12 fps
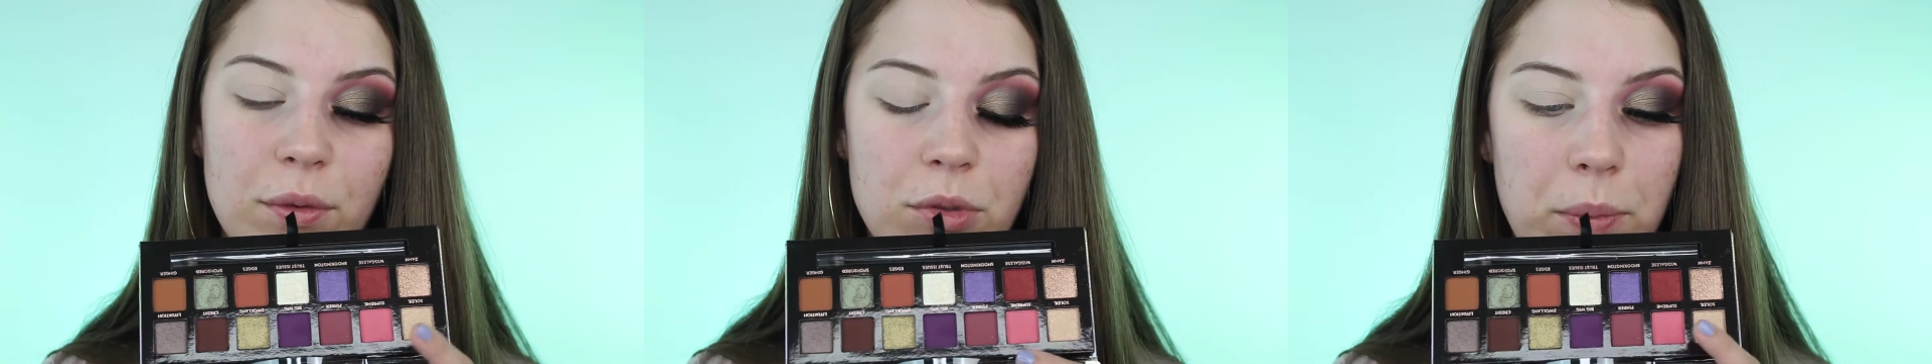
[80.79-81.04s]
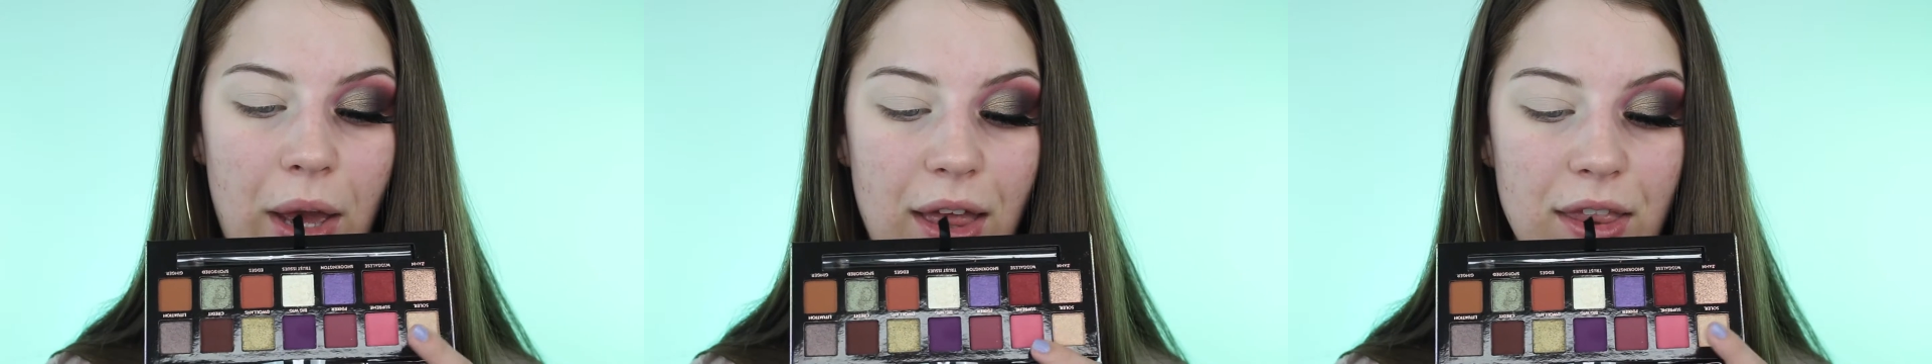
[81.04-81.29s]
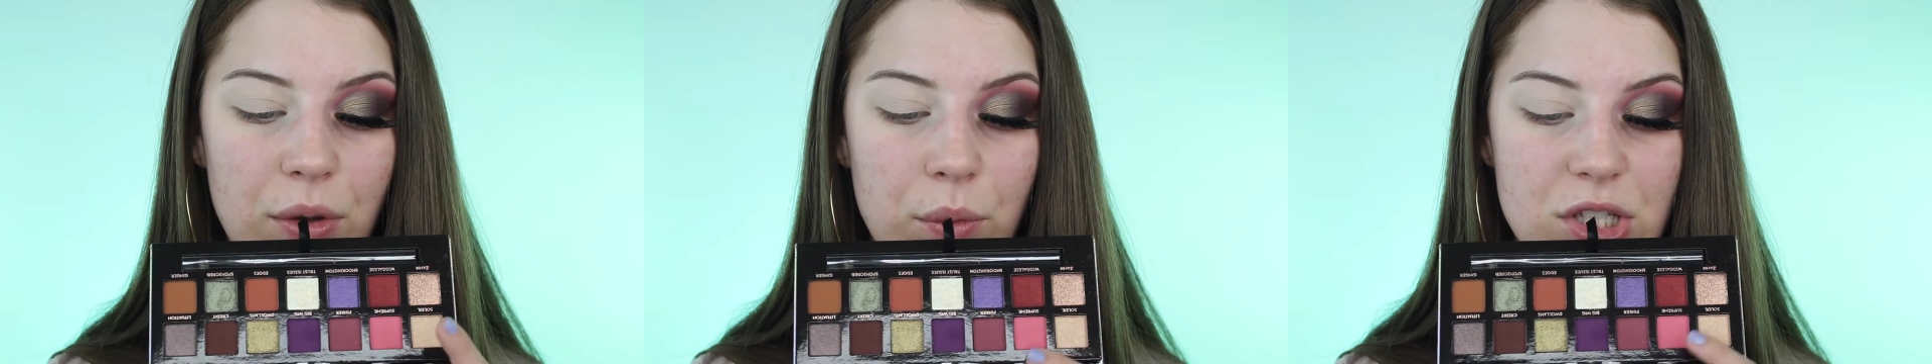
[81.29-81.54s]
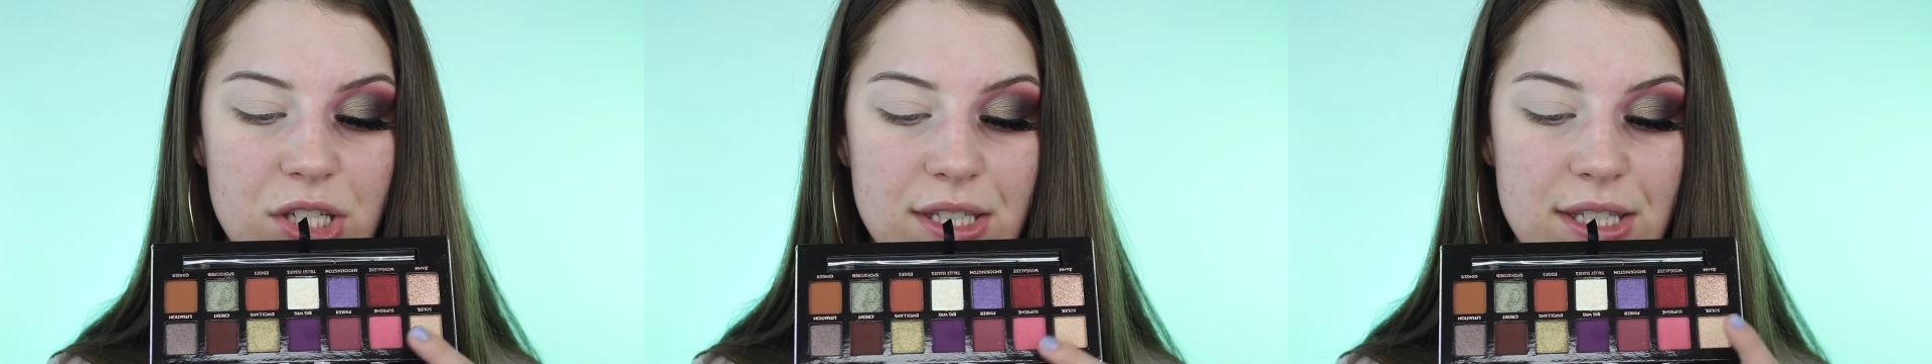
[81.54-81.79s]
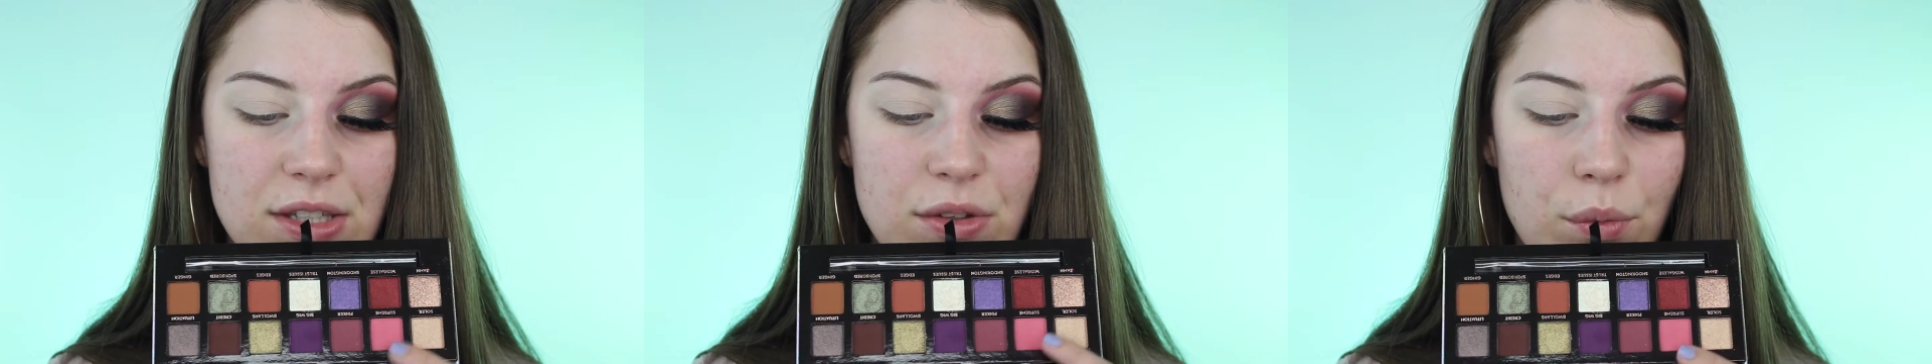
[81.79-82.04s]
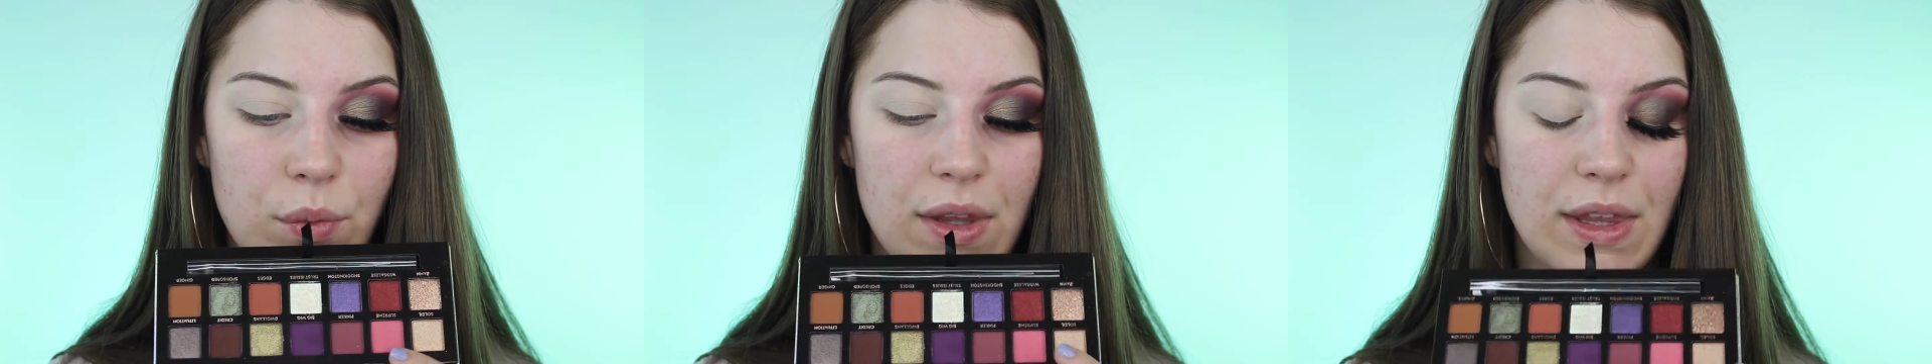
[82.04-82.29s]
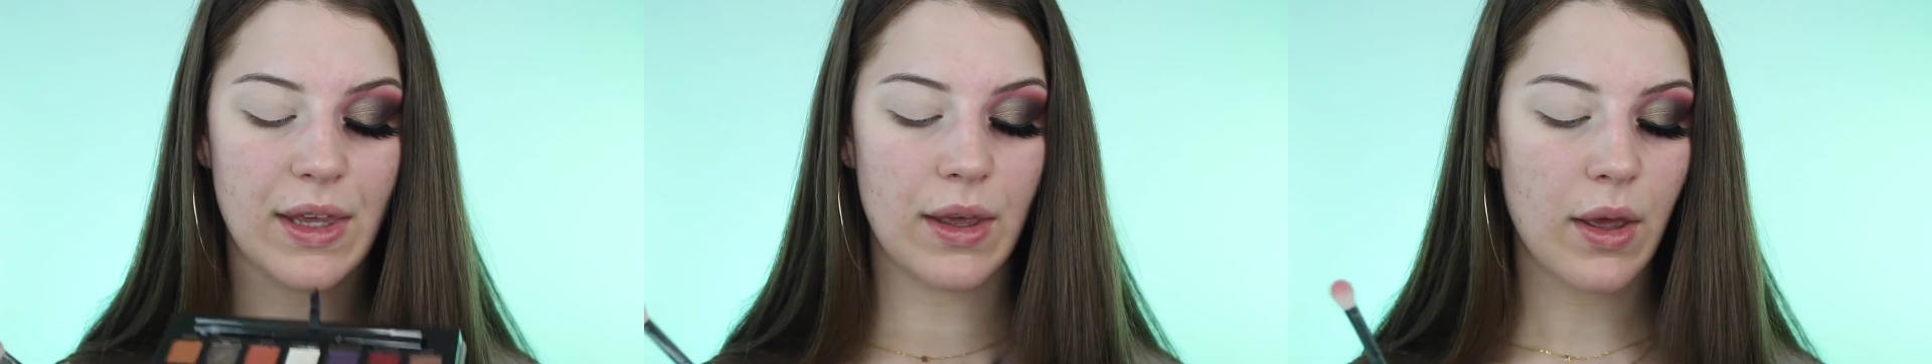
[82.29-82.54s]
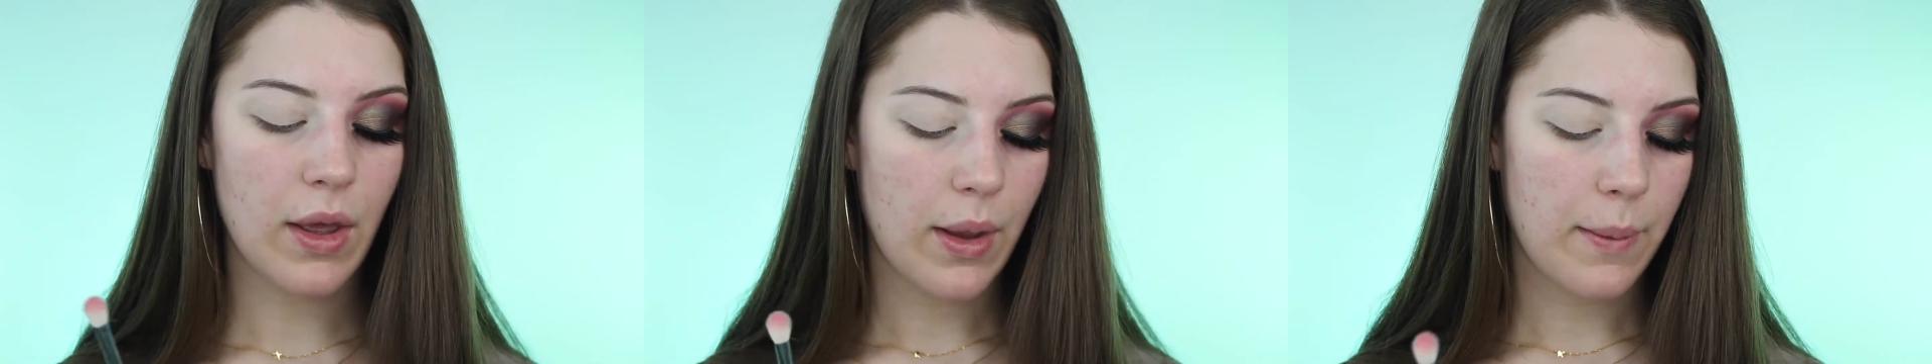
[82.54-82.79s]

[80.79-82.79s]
from the palette, which is this really